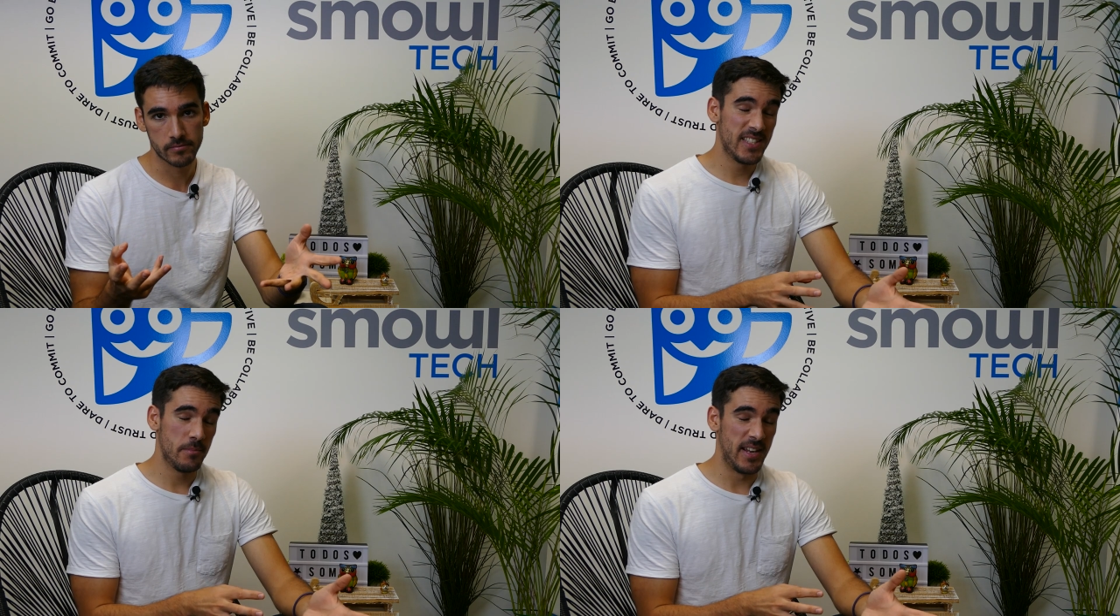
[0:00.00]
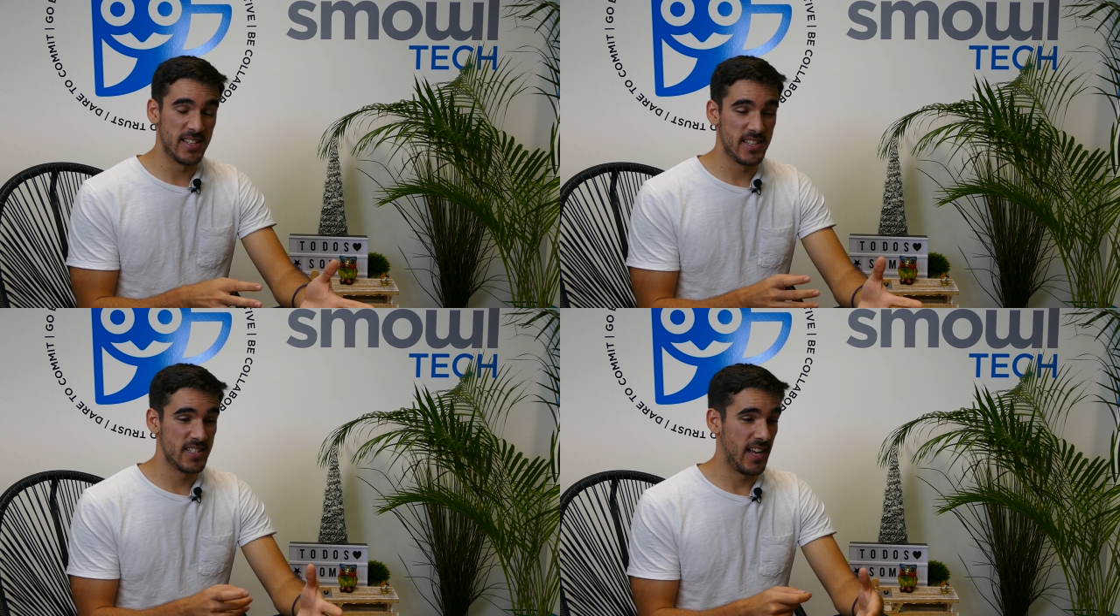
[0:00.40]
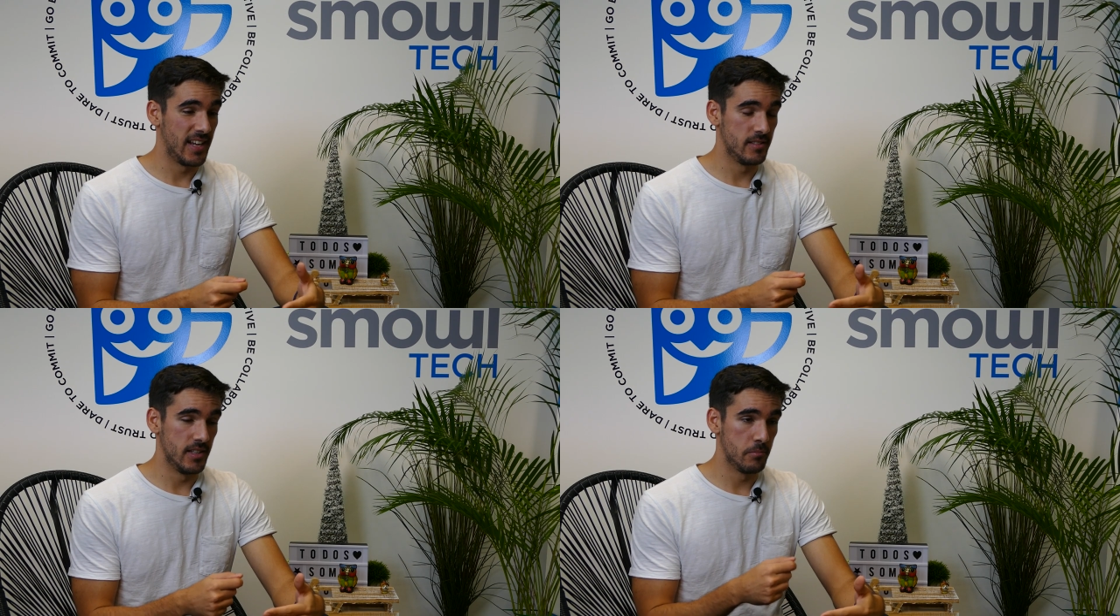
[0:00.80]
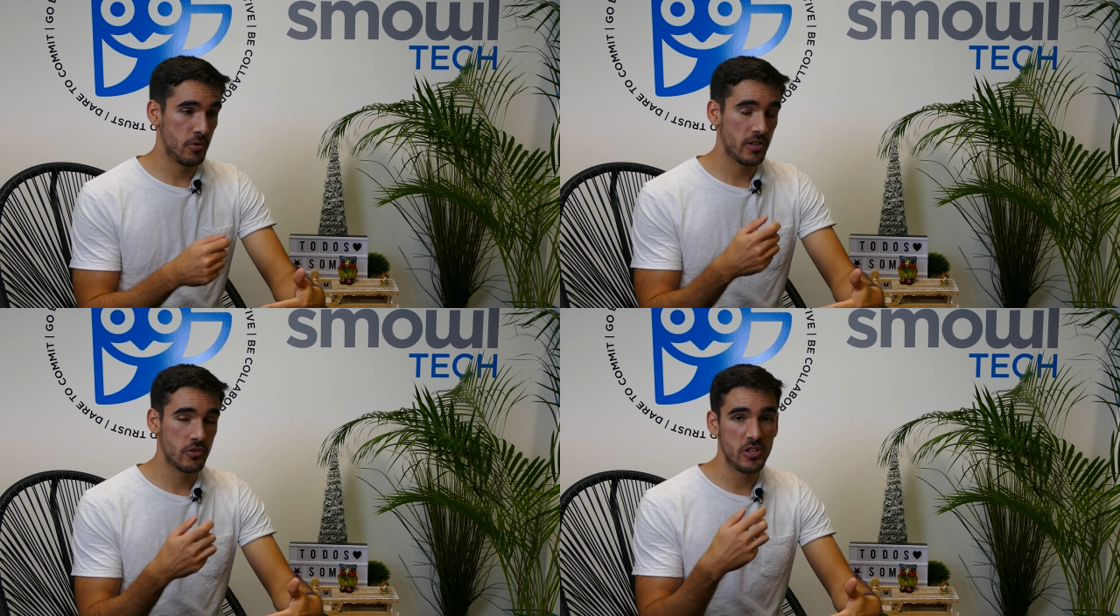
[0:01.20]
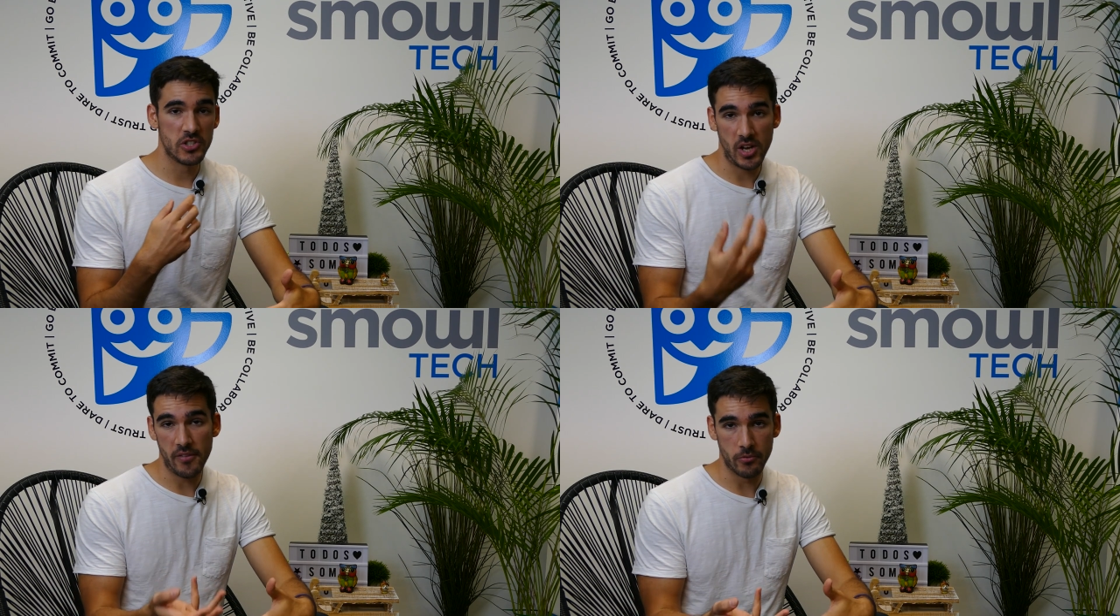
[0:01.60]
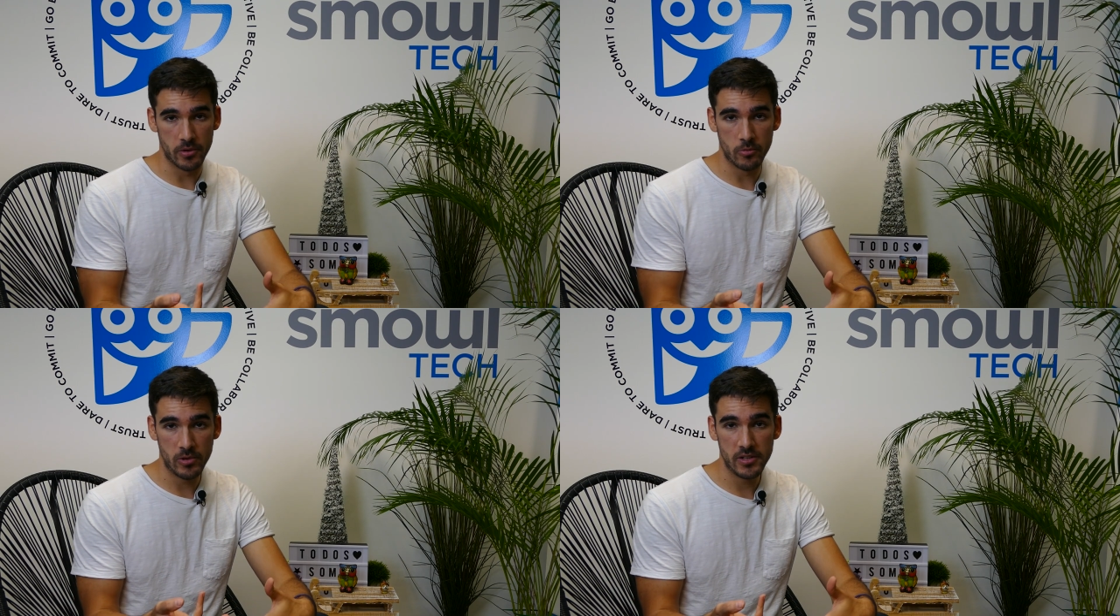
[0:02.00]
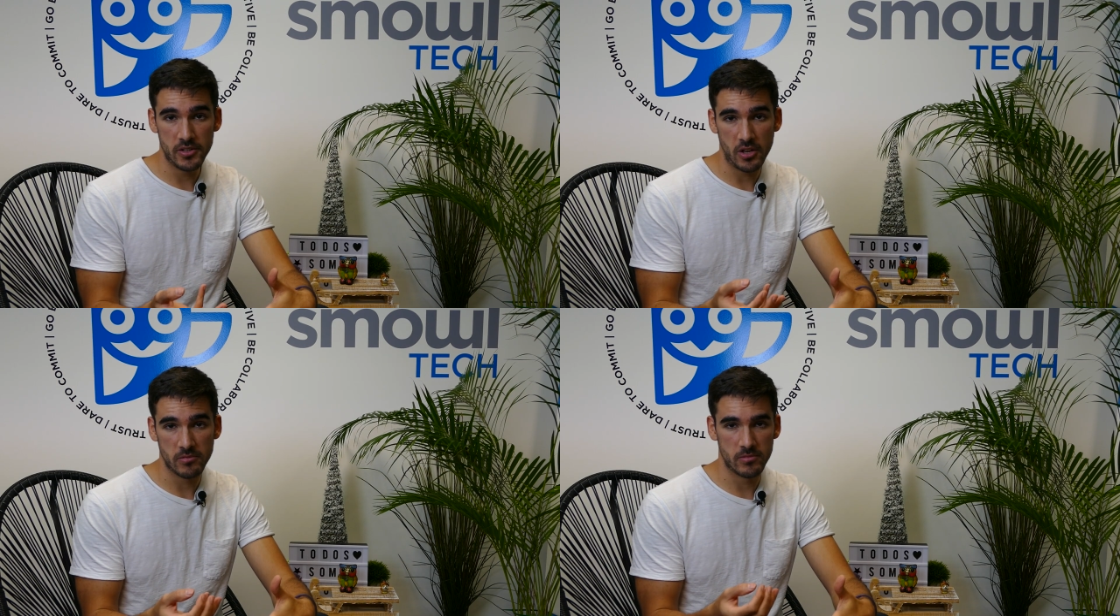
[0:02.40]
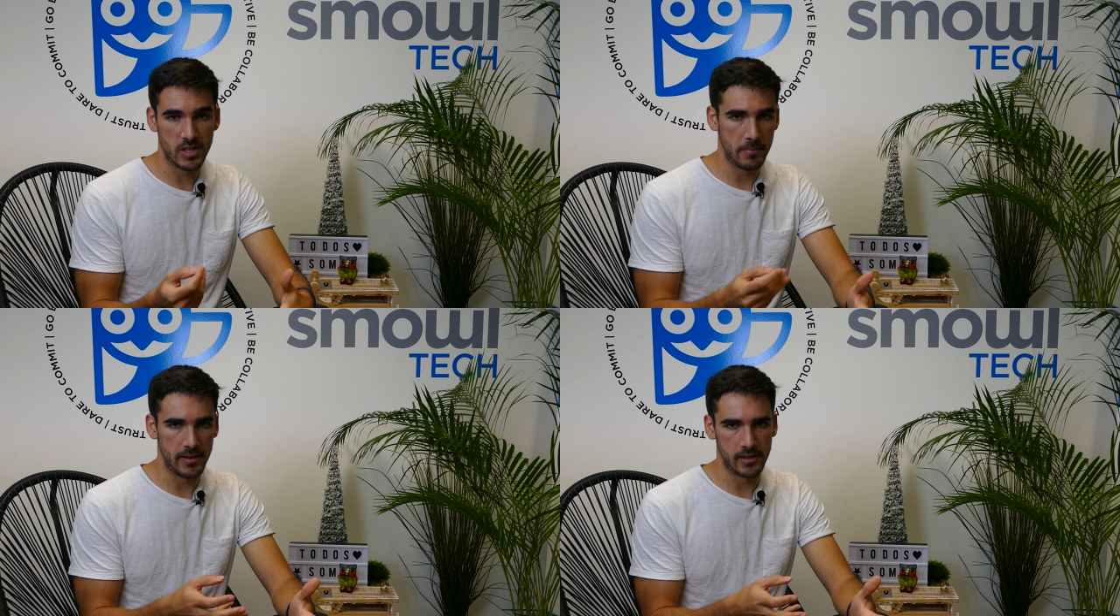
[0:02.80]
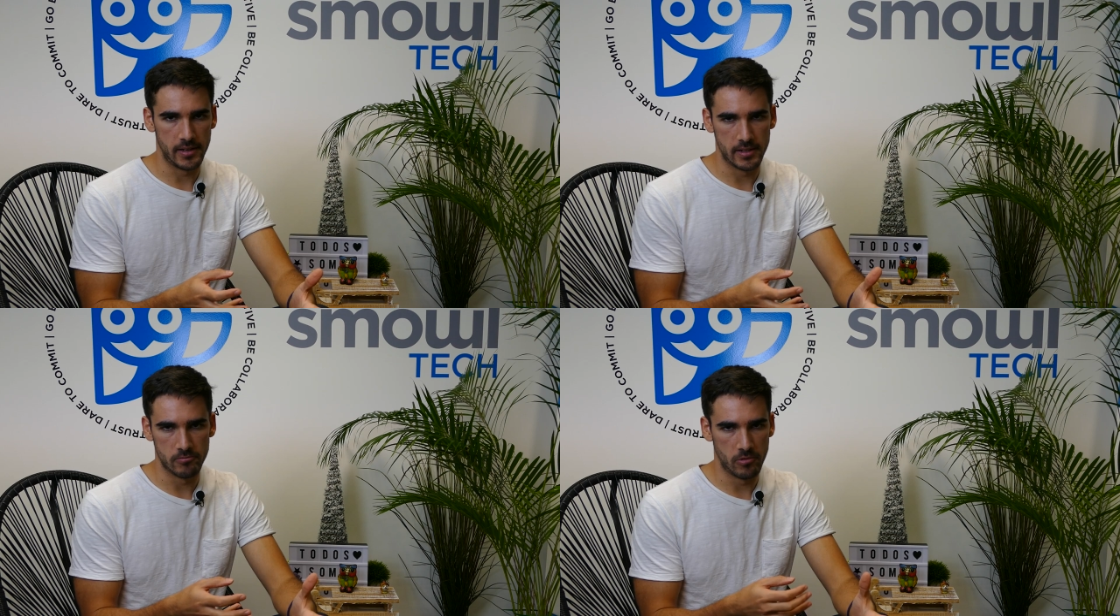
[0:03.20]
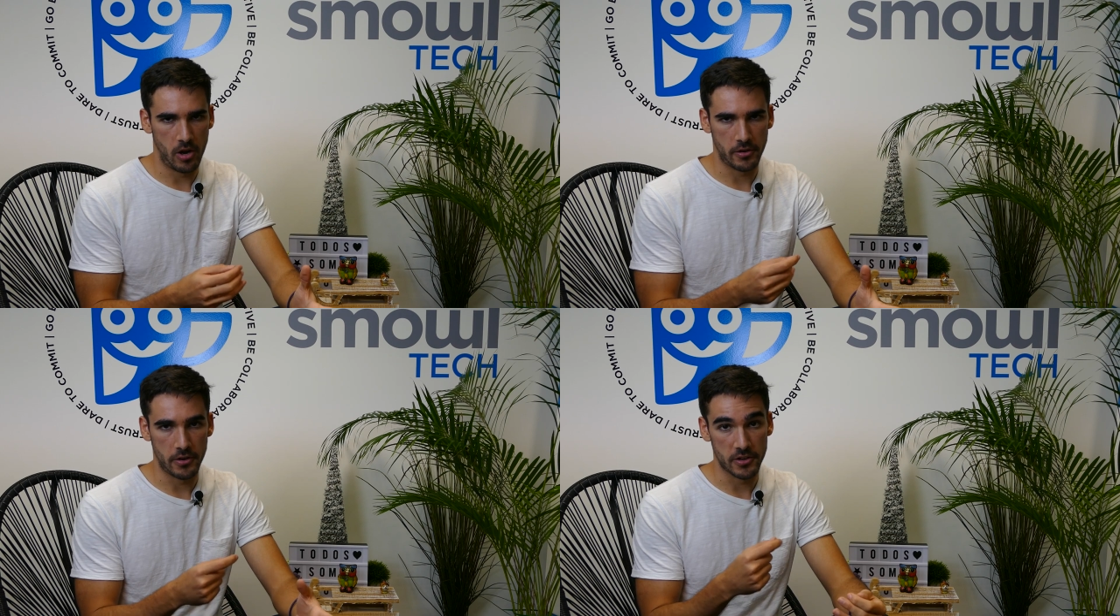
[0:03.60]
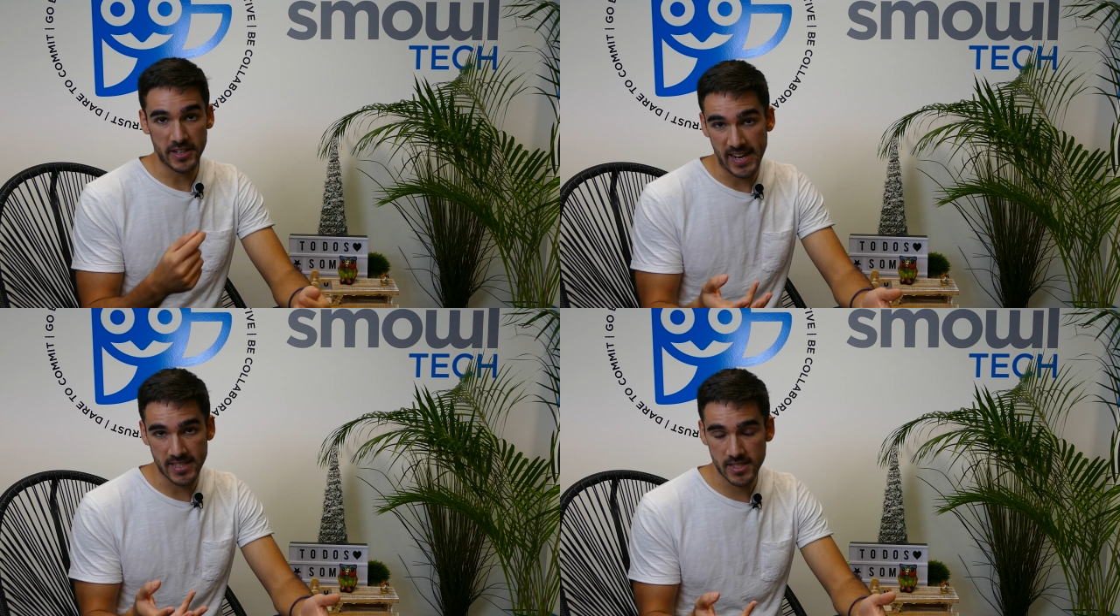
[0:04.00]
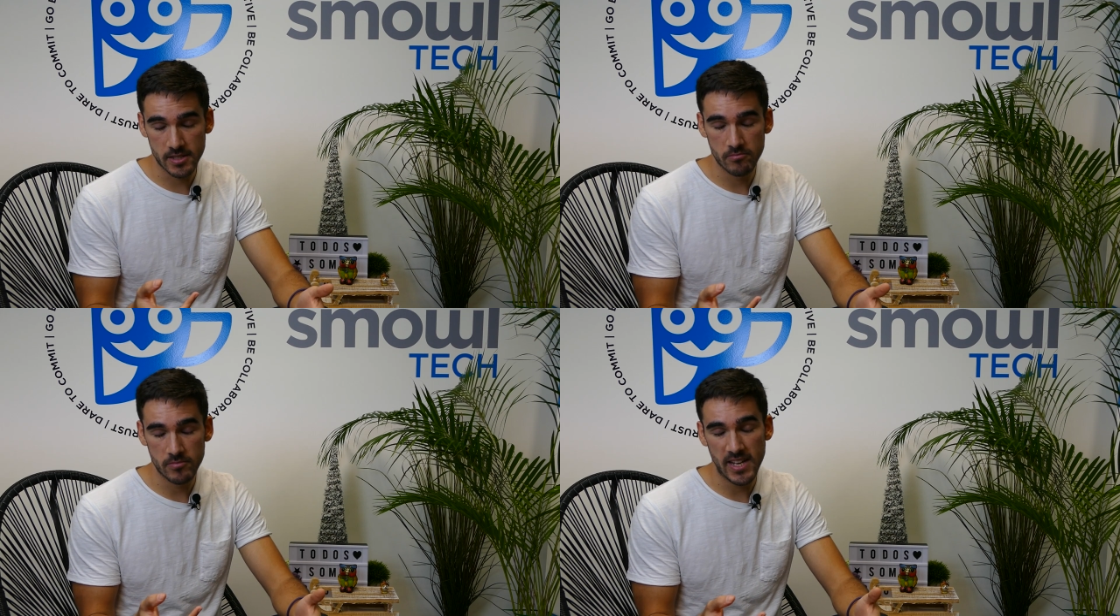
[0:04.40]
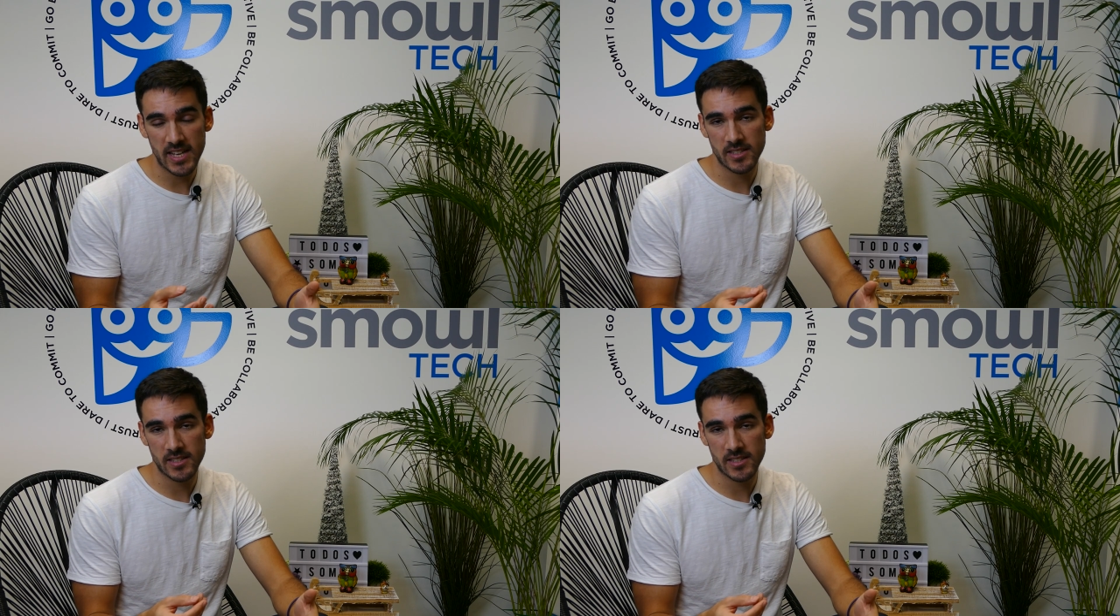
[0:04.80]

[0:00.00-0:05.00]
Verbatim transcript: What this means is that the proctoring software will not typically block your test.